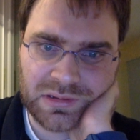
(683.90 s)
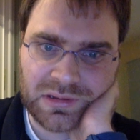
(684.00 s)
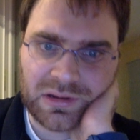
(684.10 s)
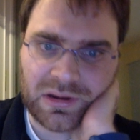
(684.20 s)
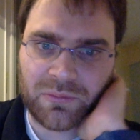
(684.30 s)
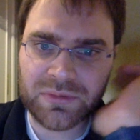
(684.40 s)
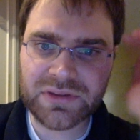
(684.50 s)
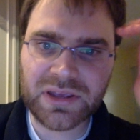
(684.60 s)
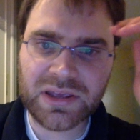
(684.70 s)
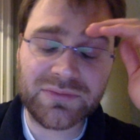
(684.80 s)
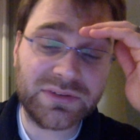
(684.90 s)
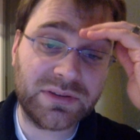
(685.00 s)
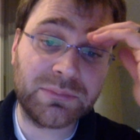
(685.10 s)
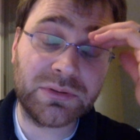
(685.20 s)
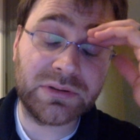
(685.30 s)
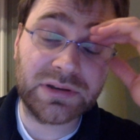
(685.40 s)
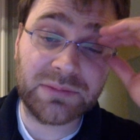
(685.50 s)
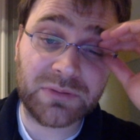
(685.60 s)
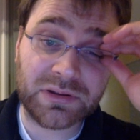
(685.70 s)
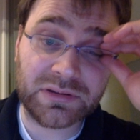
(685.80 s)
All right, once I have this uploaded,
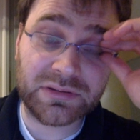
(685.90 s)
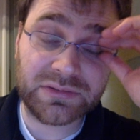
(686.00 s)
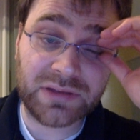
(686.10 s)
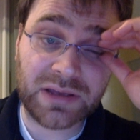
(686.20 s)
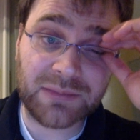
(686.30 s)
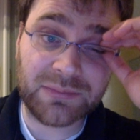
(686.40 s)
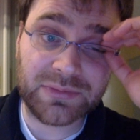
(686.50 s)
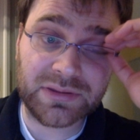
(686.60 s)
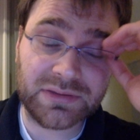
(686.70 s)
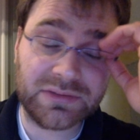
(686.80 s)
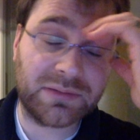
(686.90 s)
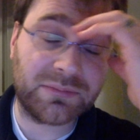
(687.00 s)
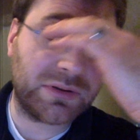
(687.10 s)
I'm going to stop this and I'm going to